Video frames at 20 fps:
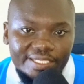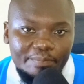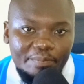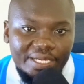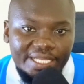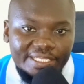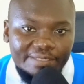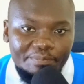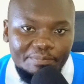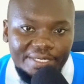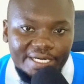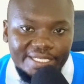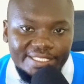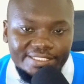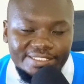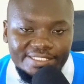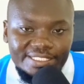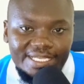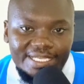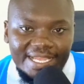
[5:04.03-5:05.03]
the buying
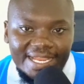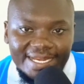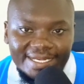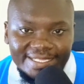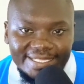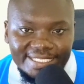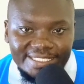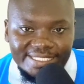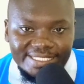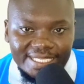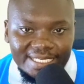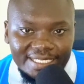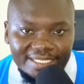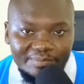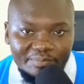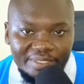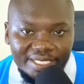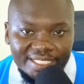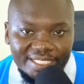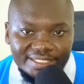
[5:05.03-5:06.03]
price and the
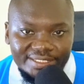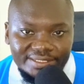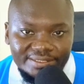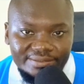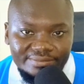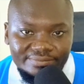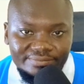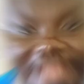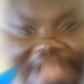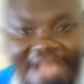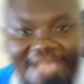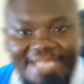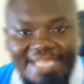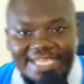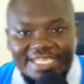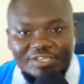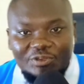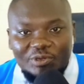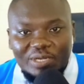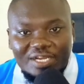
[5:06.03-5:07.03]
selling price.
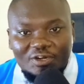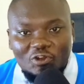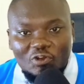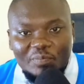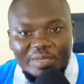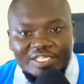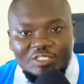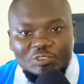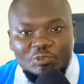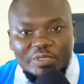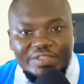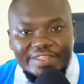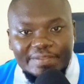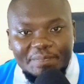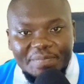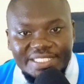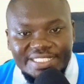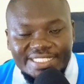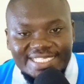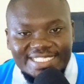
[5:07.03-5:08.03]
Again, you can comment with the
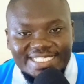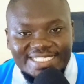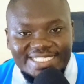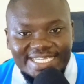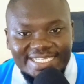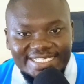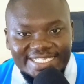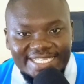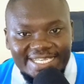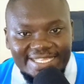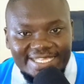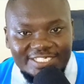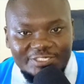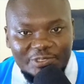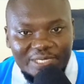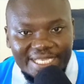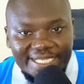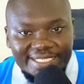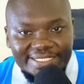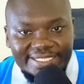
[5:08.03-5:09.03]
business idea that
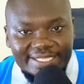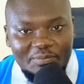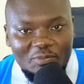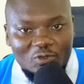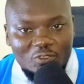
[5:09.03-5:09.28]
you like the